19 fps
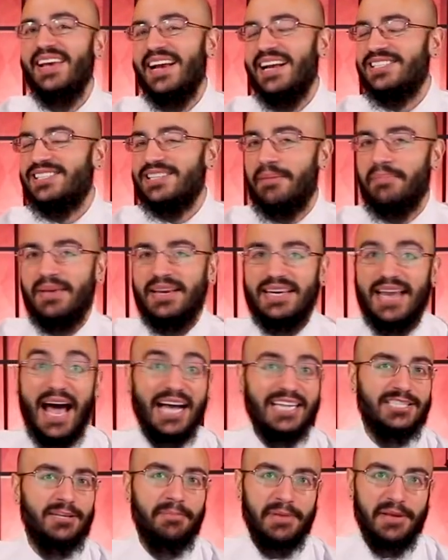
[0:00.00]
It's something
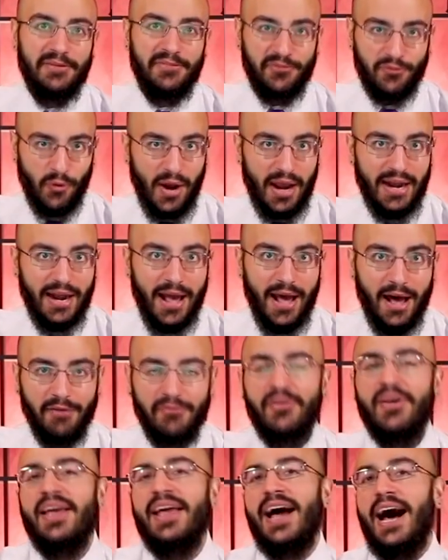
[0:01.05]
not to be afraid of.